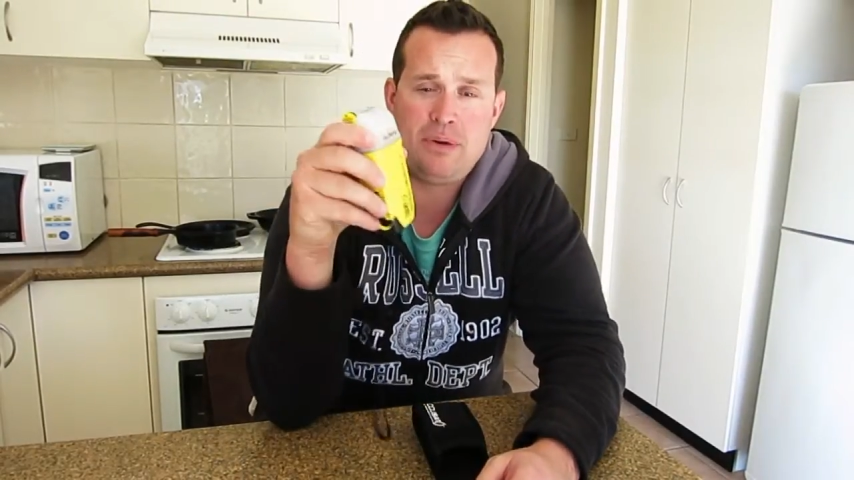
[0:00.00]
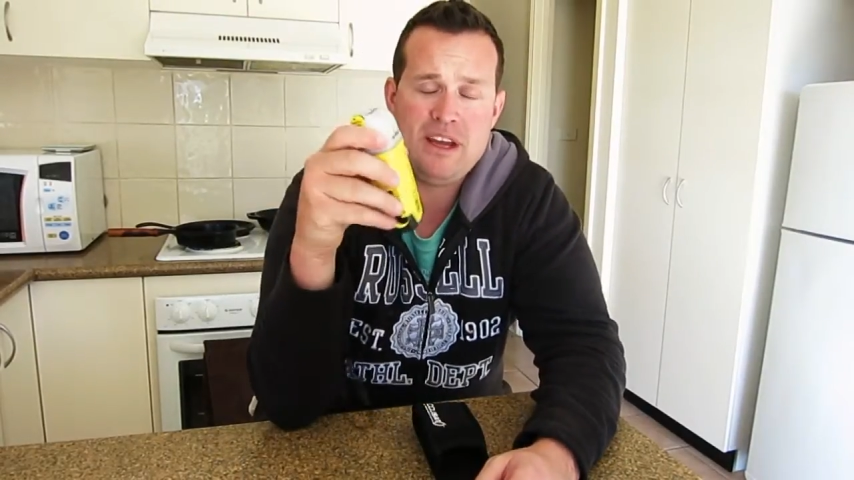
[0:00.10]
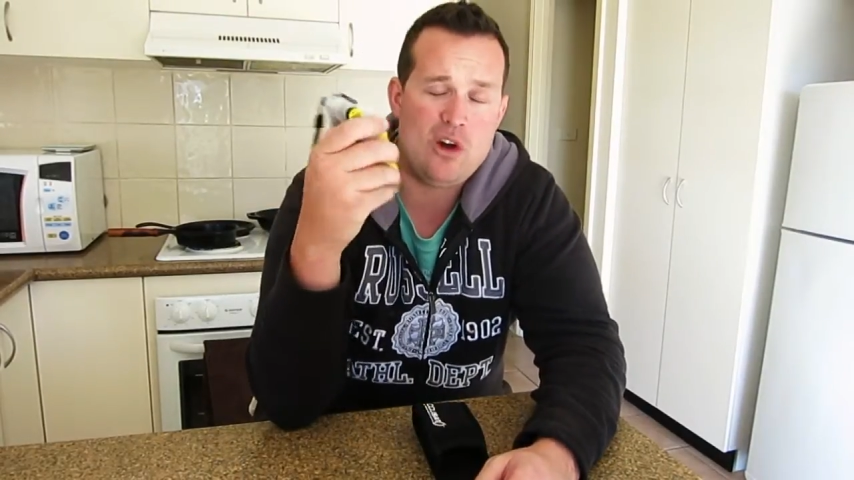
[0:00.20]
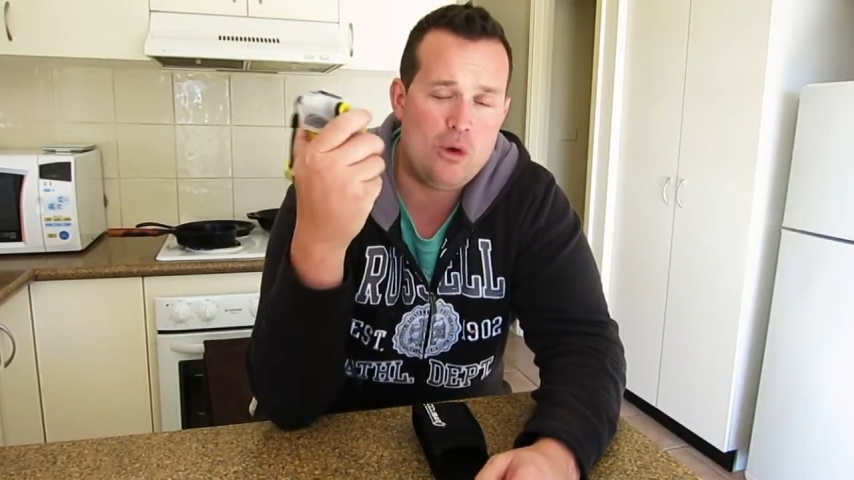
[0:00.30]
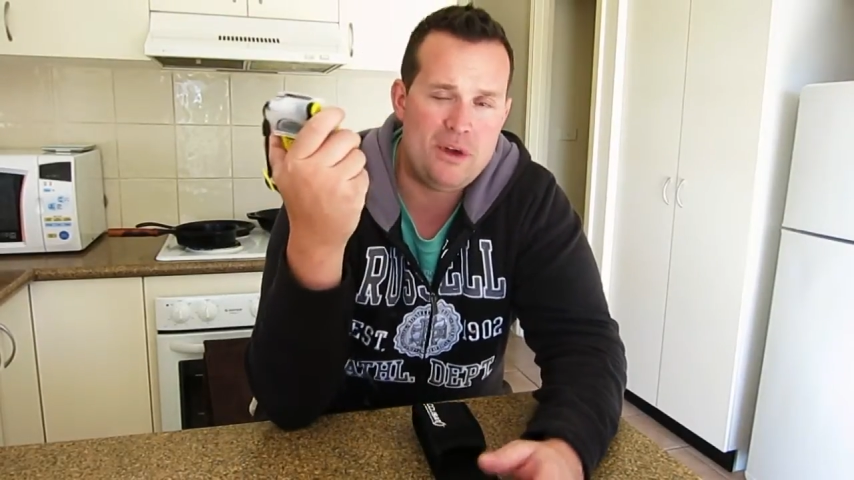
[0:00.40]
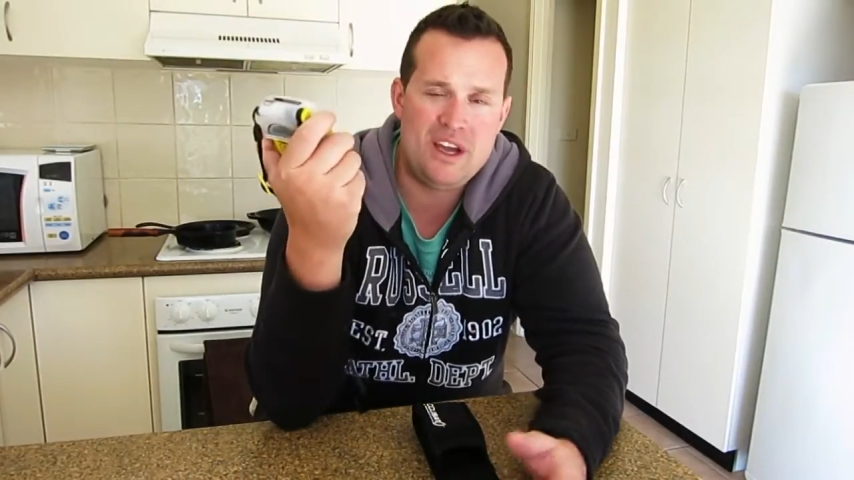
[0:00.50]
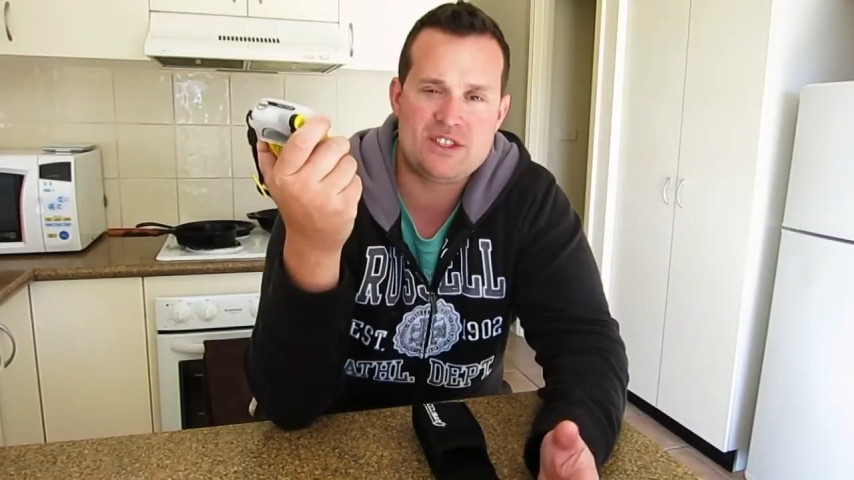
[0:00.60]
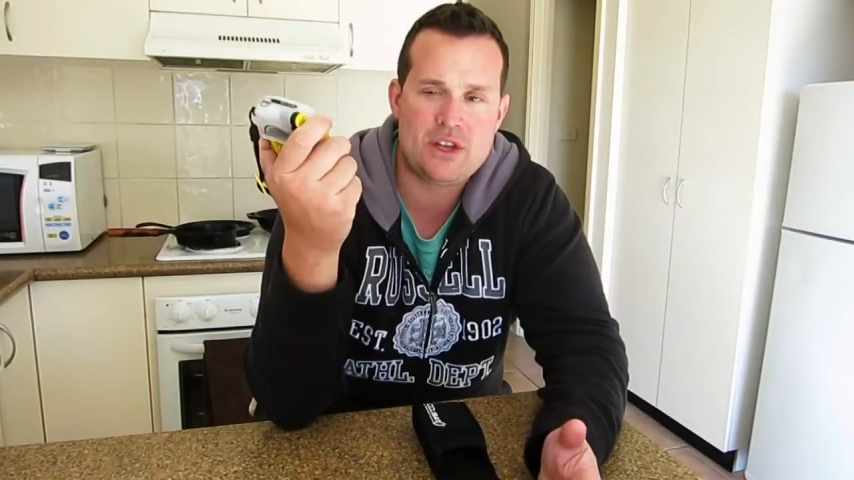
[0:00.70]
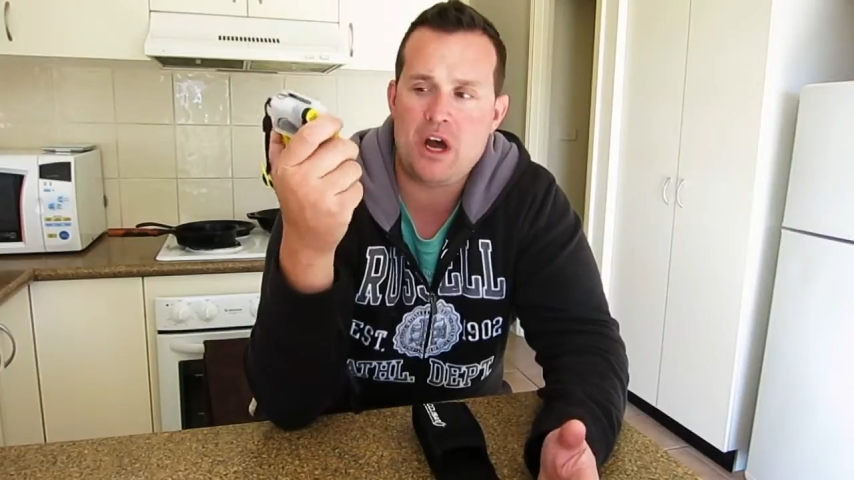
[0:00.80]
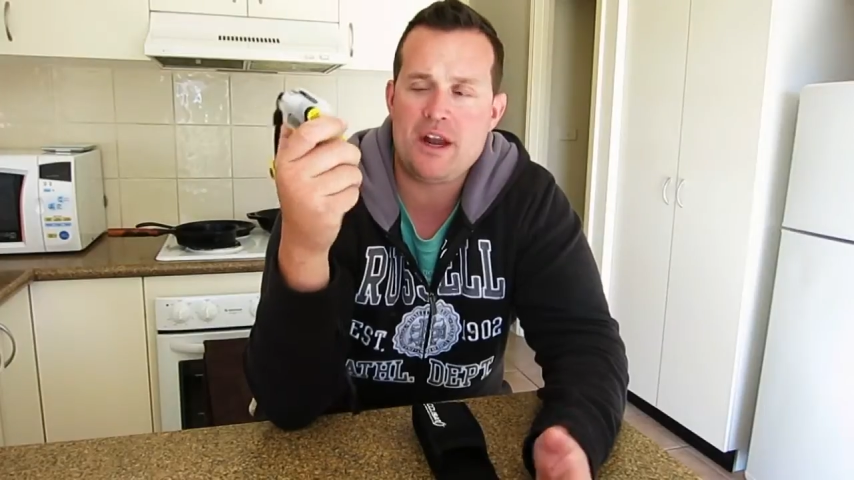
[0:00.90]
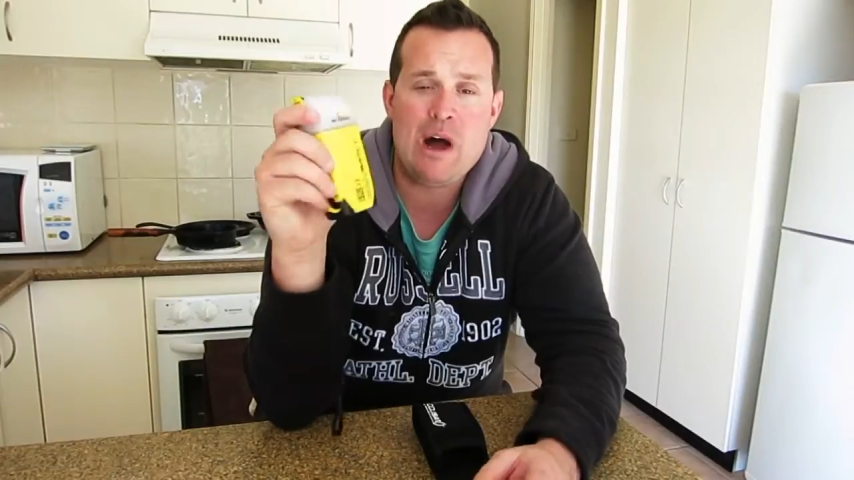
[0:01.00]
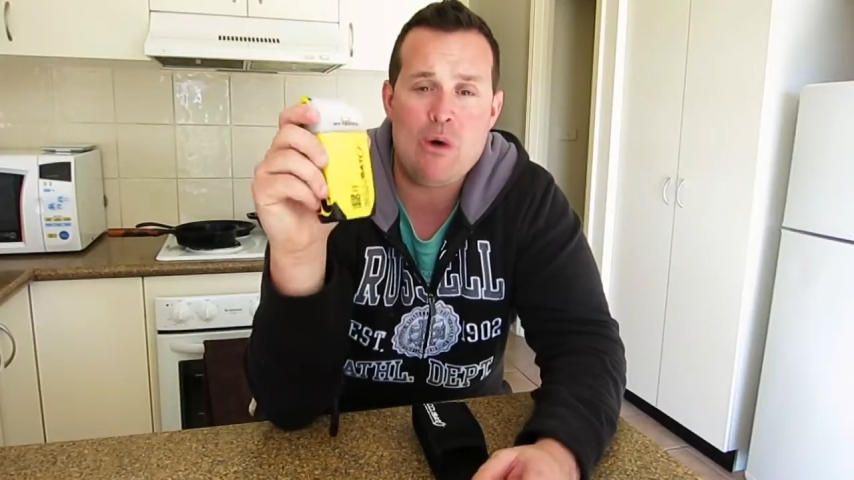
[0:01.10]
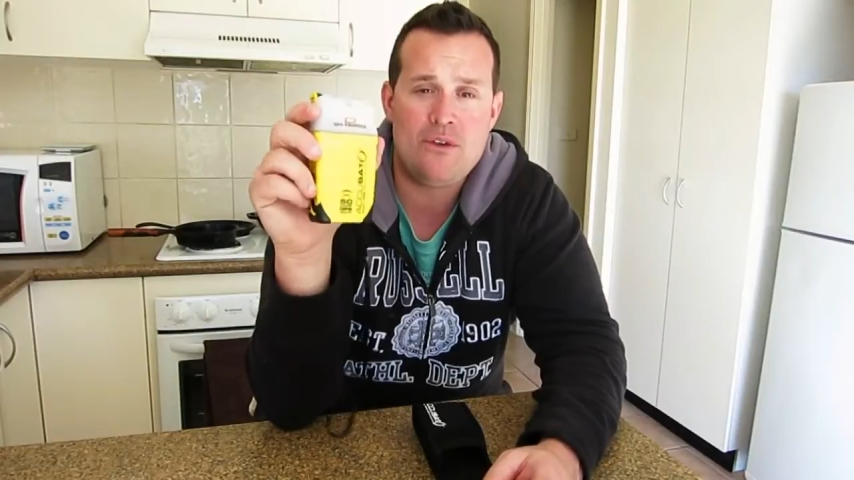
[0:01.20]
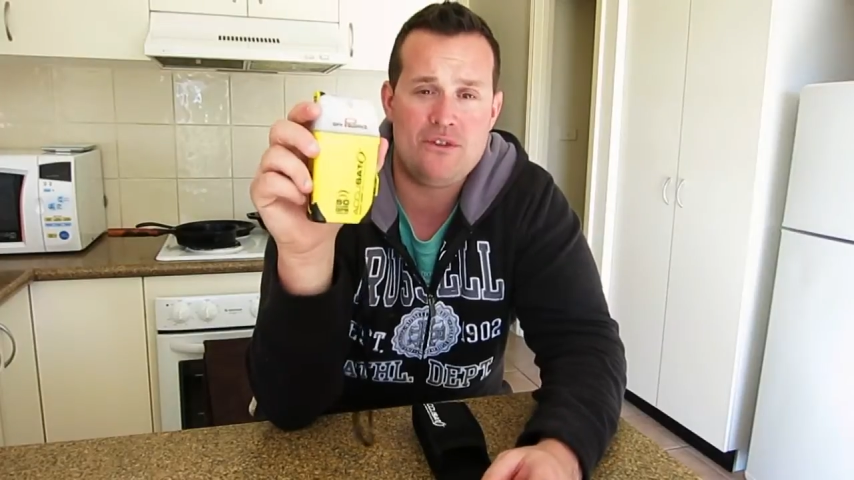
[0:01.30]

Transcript: PLBs that I know of.